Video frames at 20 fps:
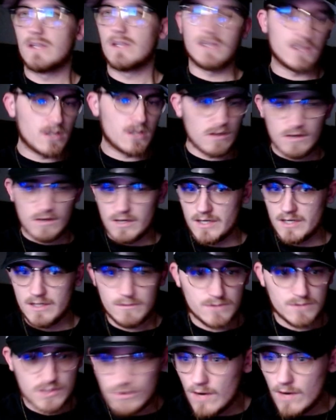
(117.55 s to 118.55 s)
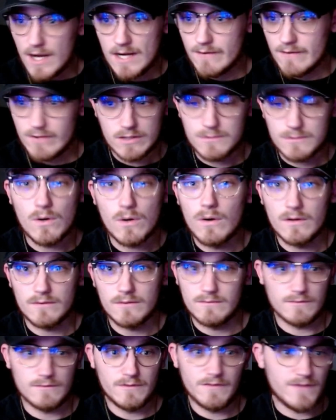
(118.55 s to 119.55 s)
Concurrent, it was great. Everything was
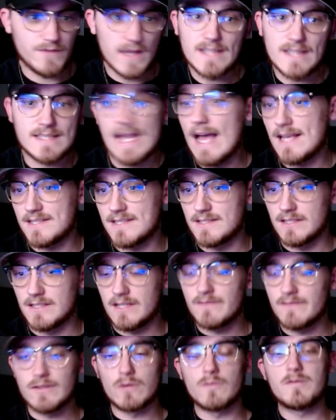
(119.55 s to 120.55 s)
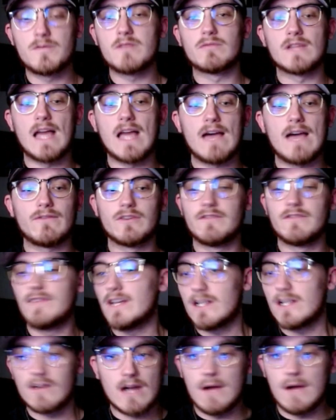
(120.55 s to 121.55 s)
going fantastic. If there were people live on
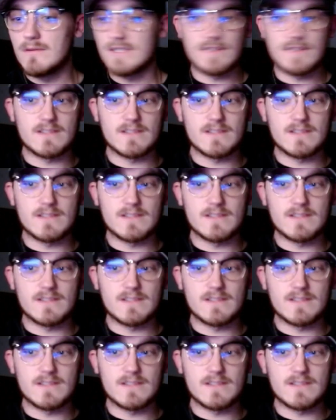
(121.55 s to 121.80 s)
Vigor, I was at the